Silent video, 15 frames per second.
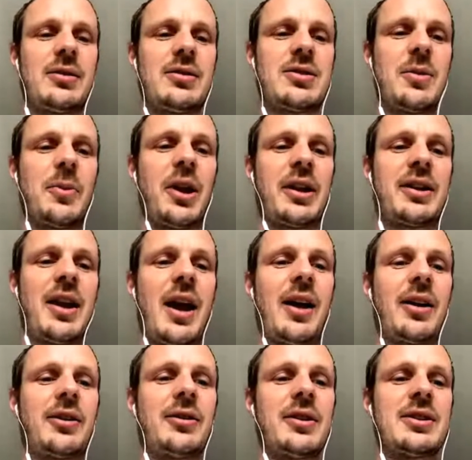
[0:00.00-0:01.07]
someone like
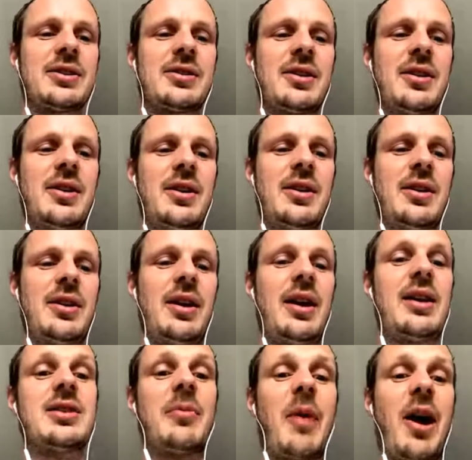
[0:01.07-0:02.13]
Thiago is
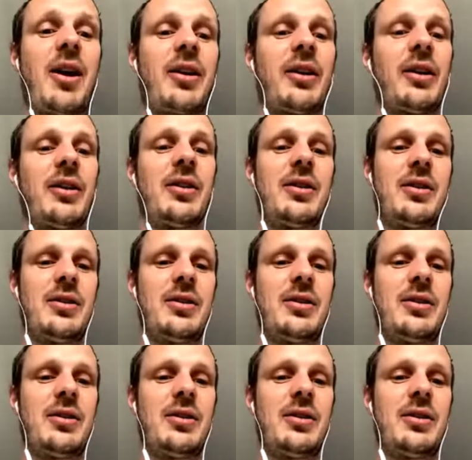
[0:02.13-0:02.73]
is a bargain.